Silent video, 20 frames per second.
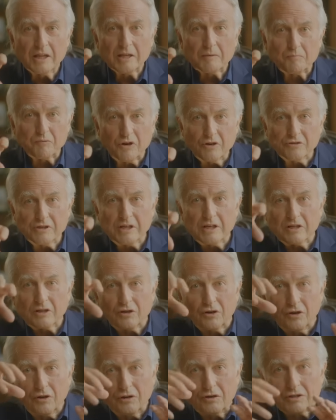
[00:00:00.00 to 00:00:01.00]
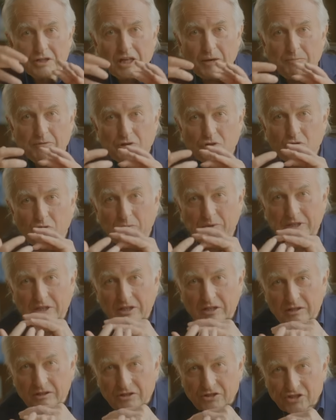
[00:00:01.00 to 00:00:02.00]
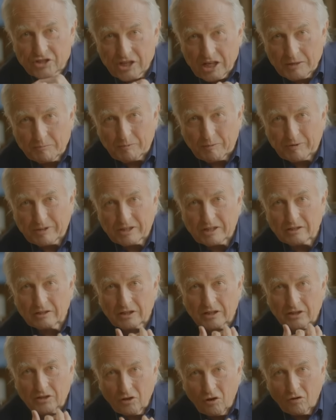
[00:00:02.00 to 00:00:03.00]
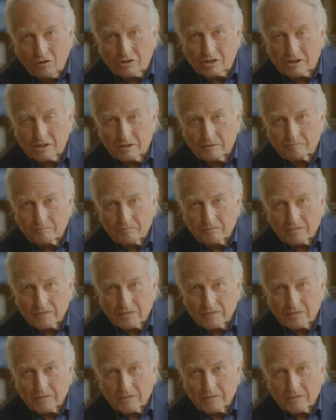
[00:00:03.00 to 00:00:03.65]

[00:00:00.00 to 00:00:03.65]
The protein coils up into a particular shape, particular knot,